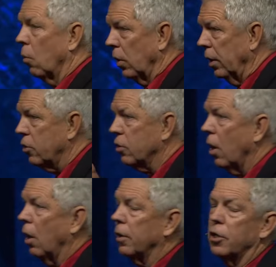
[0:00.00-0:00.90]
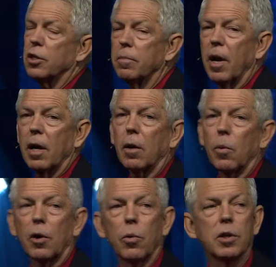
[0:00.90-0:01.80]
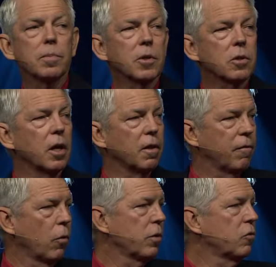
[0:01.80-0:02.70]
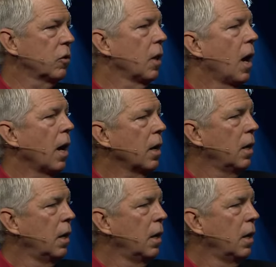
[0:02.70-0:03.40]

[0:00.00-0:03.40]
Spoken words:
religious holidays in America were Christmas and the 4th of July.